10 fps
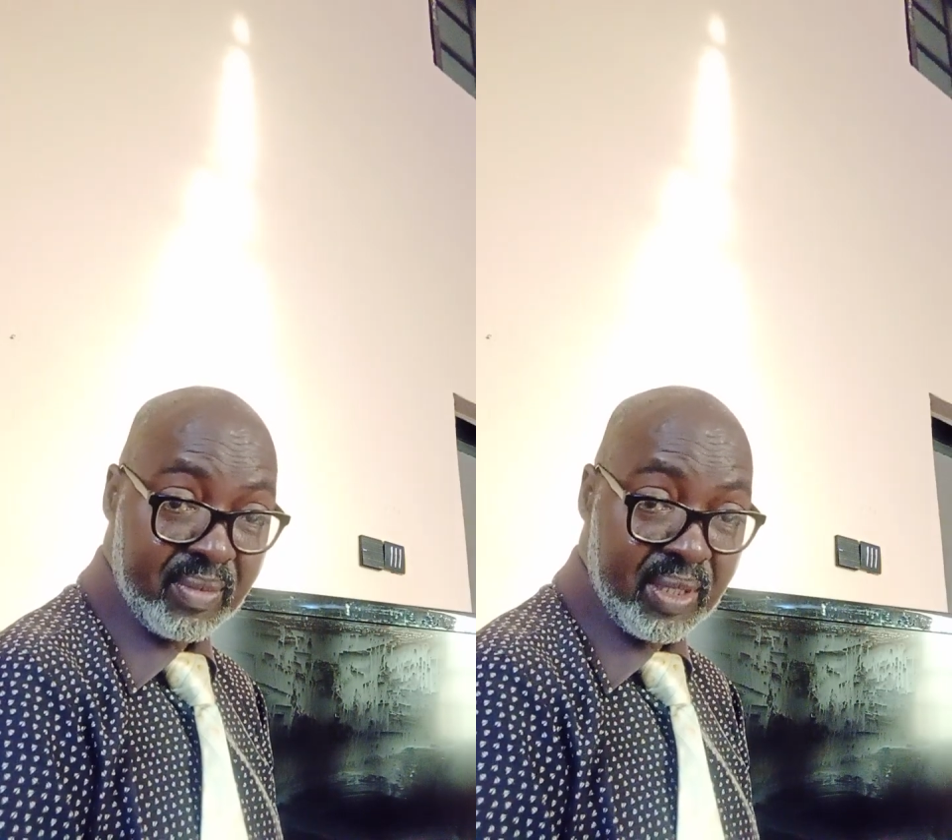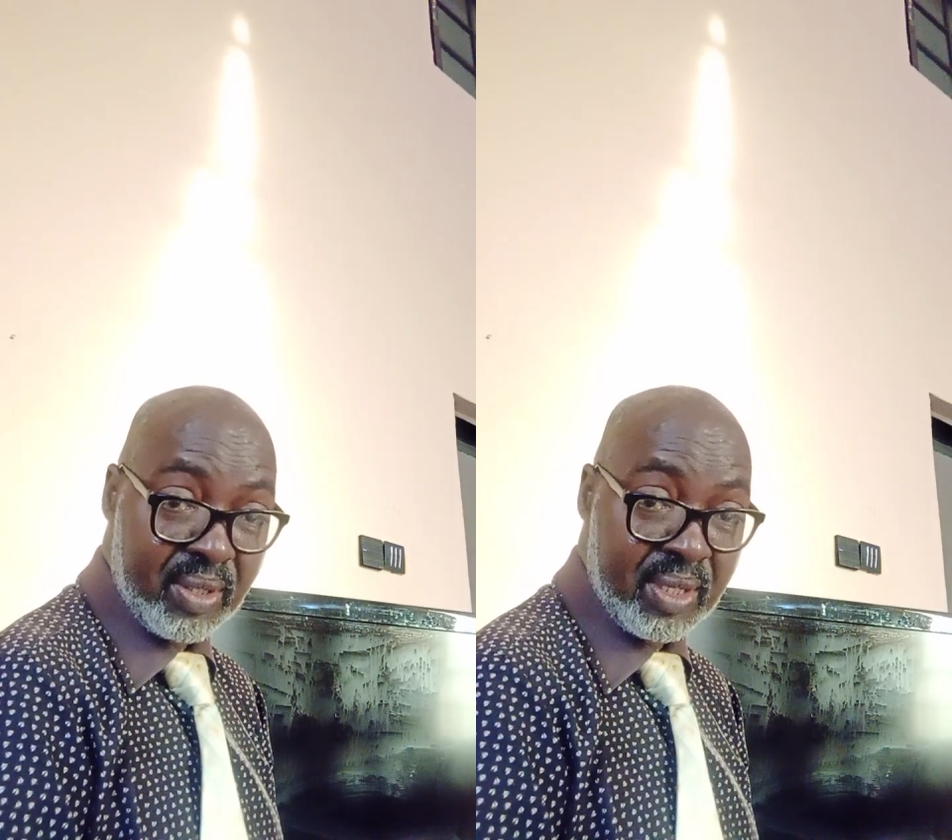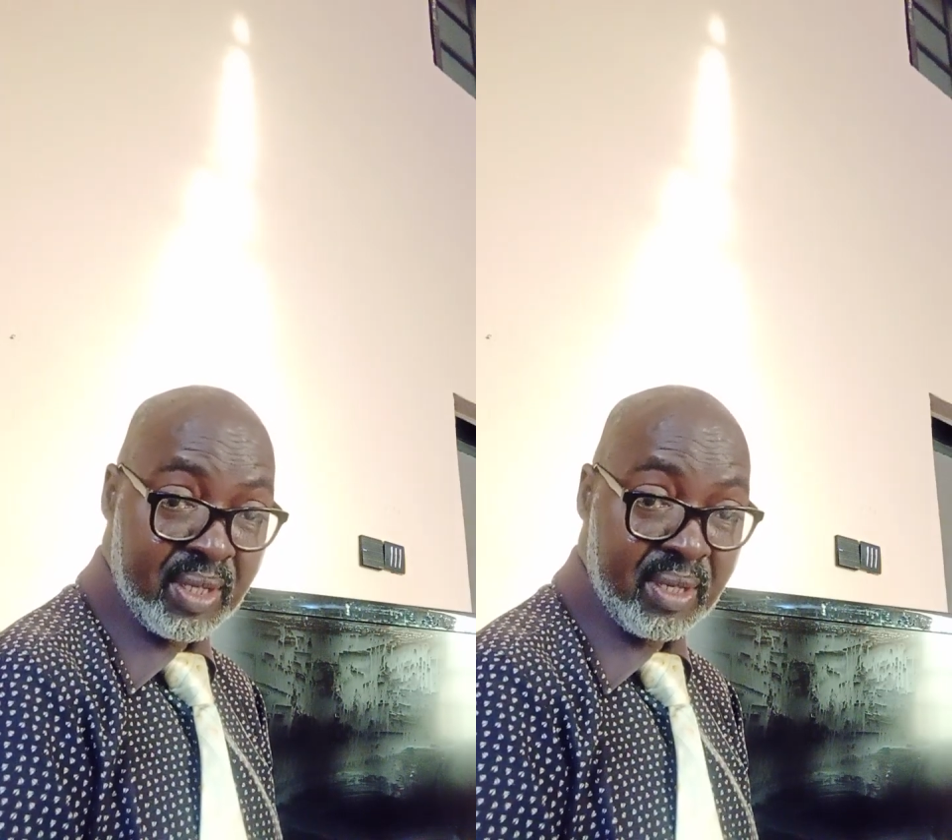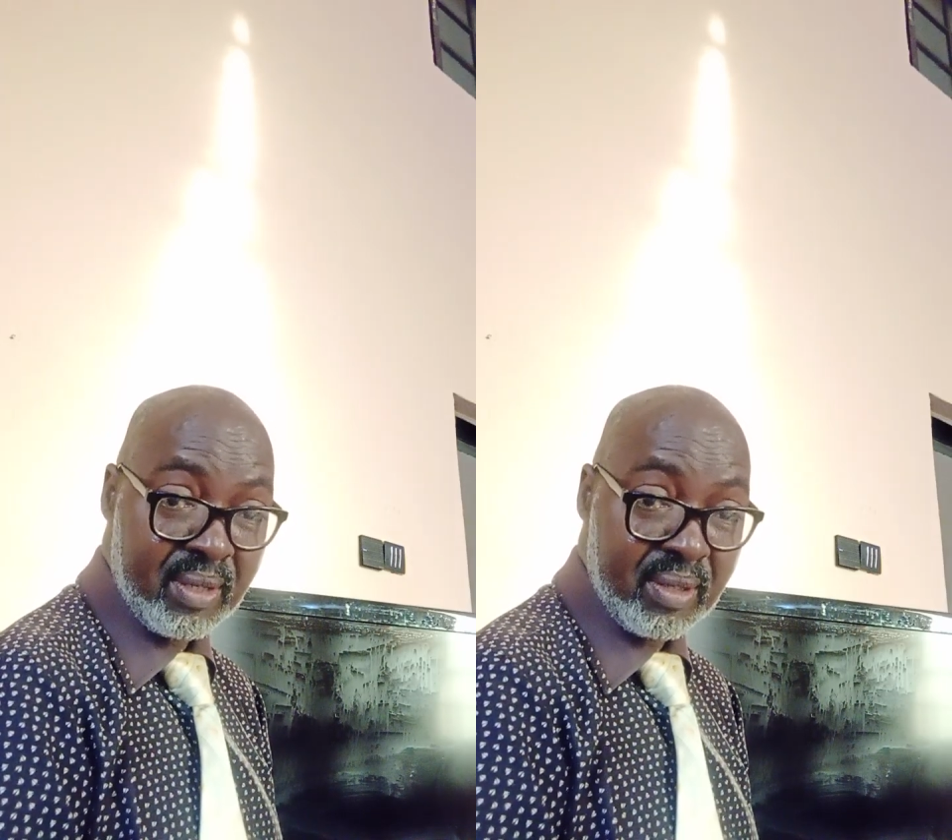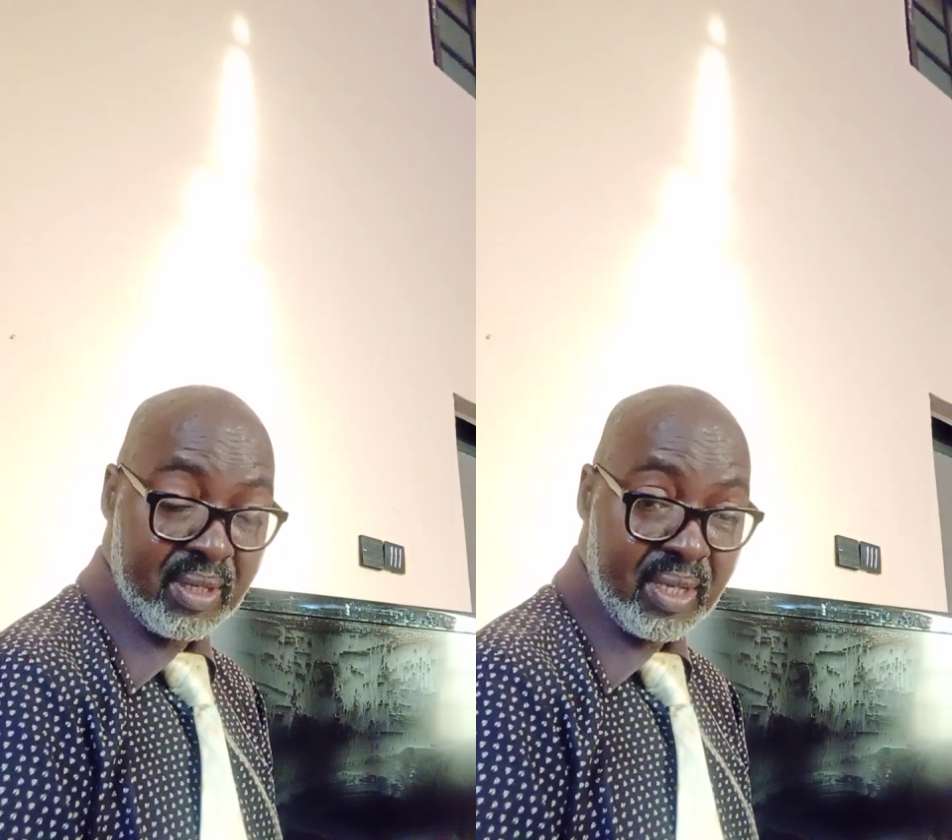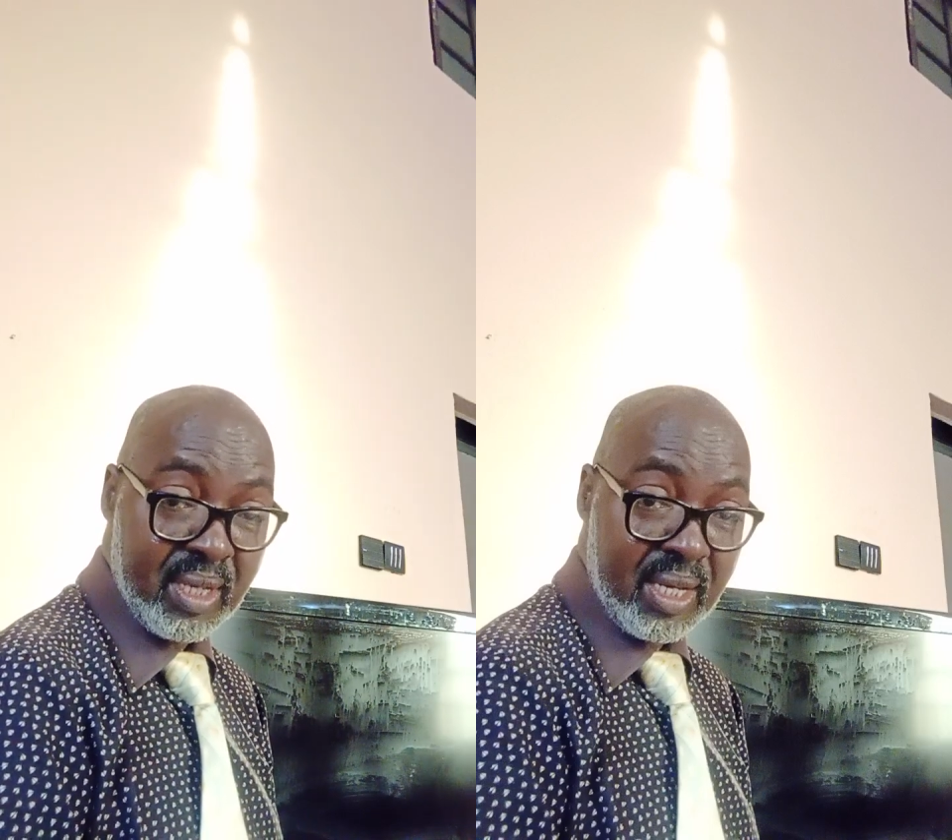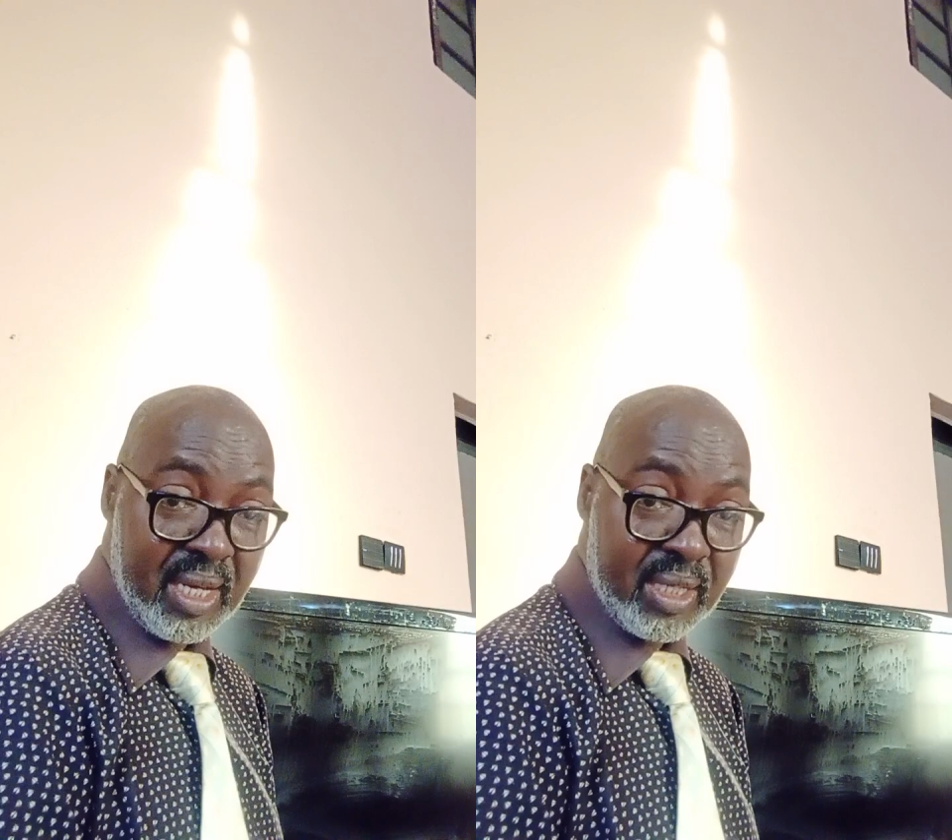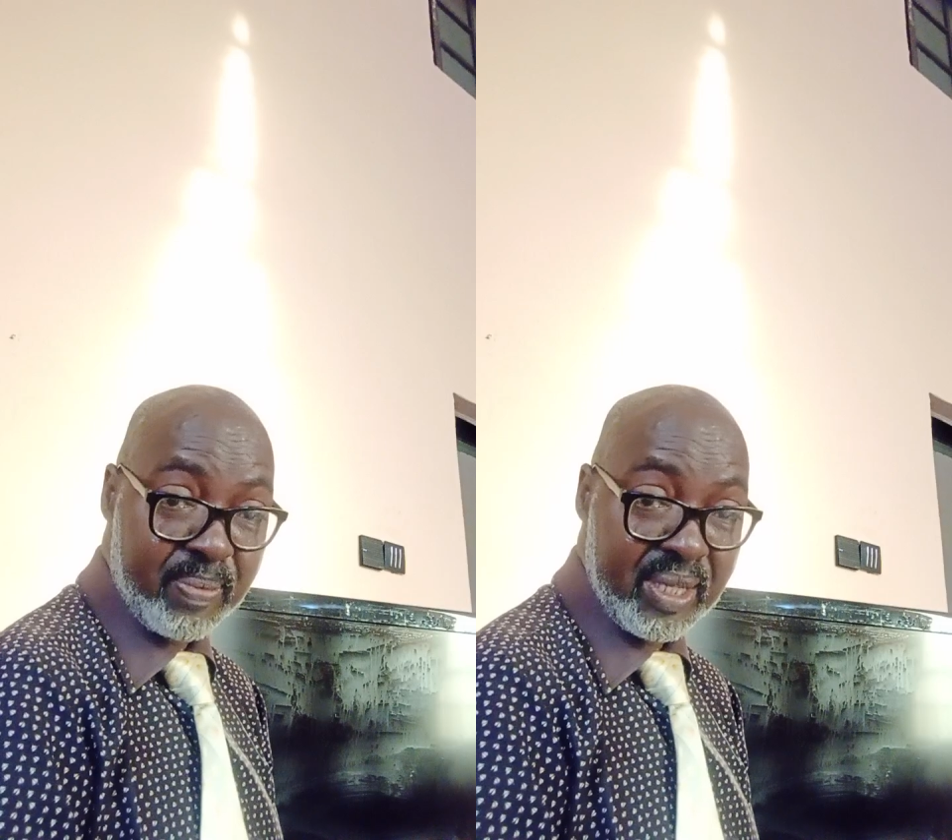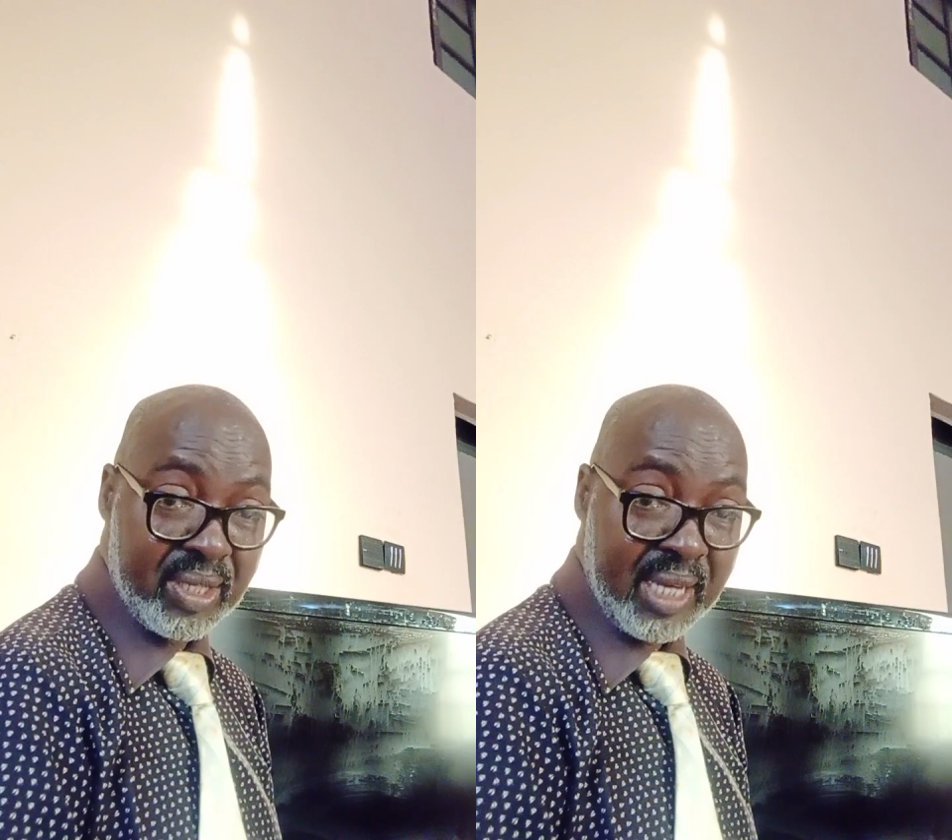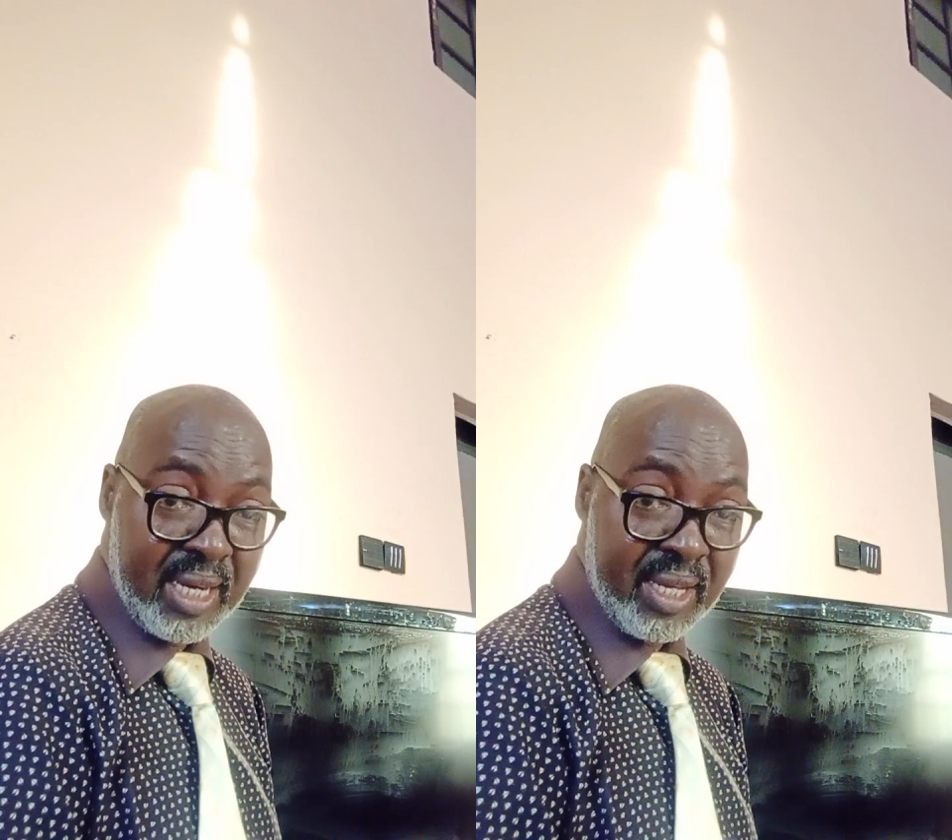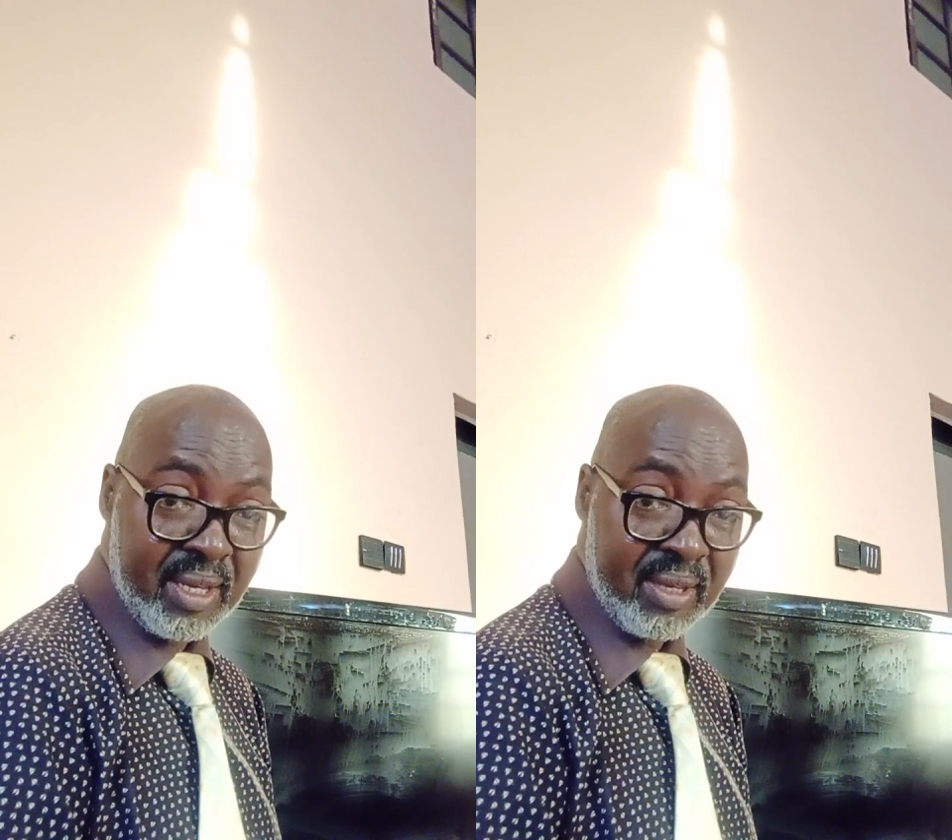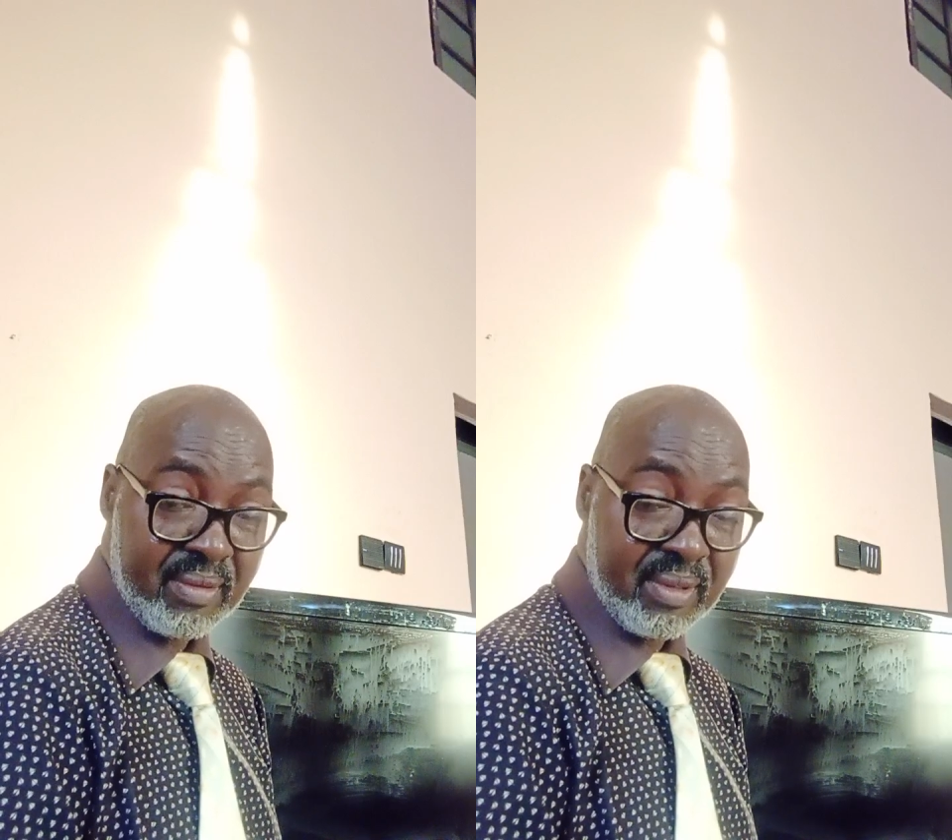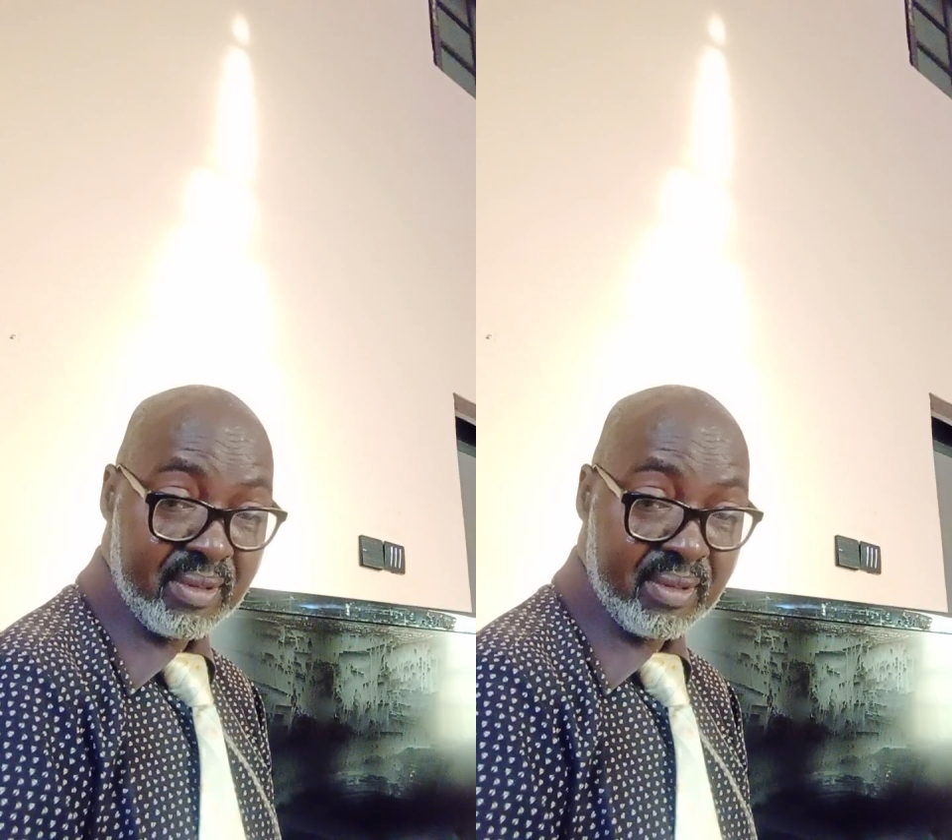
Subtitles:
You see, especially